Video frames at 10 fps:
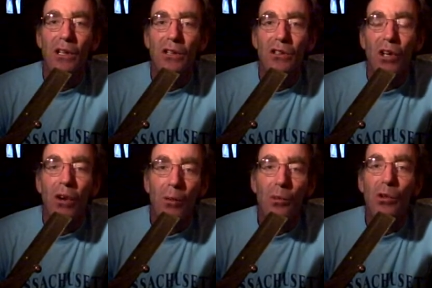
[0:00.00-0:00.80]
So
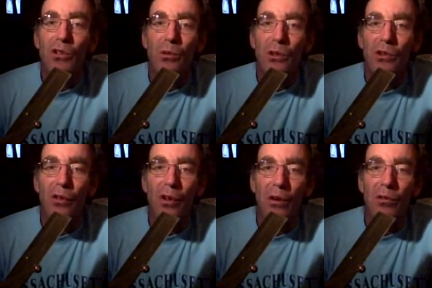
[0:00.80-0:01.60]
I'm Morris
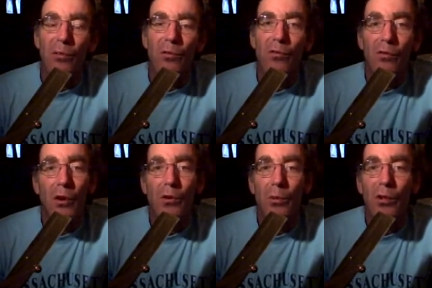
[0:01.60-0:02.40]
Rosenthal from
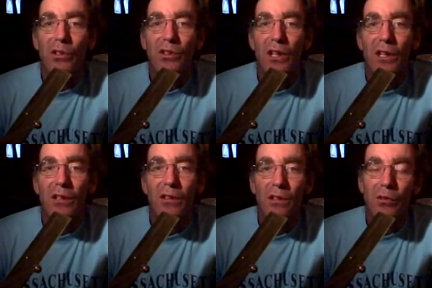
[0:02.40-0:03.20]
Foner books,
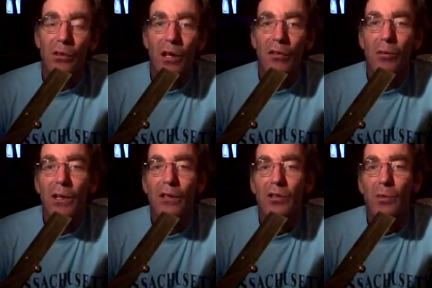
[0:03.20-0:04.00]
and if you gave me
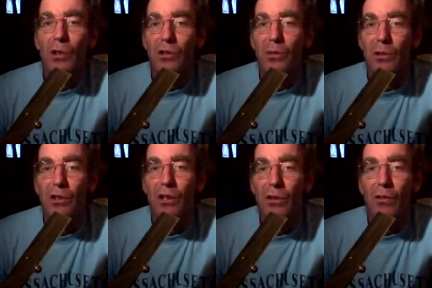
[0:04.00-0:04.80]
an espresso
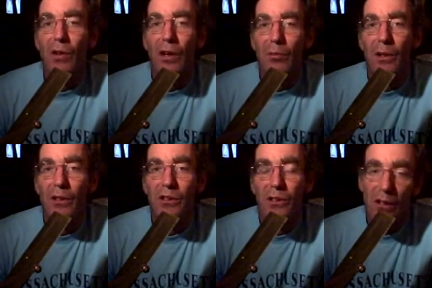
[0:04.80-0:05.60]
machine in five
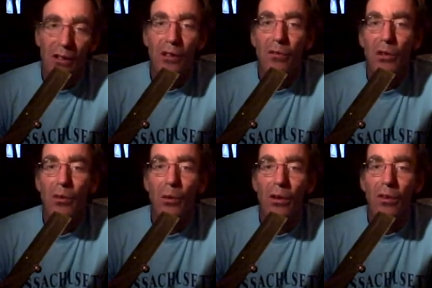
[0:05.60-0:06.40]
minutes, I'd give you
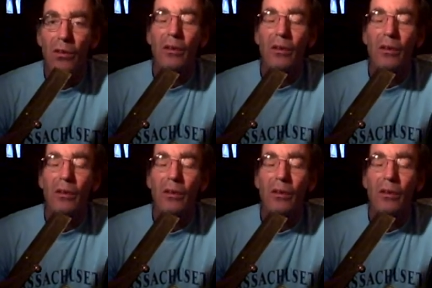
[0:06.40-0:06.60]
the world.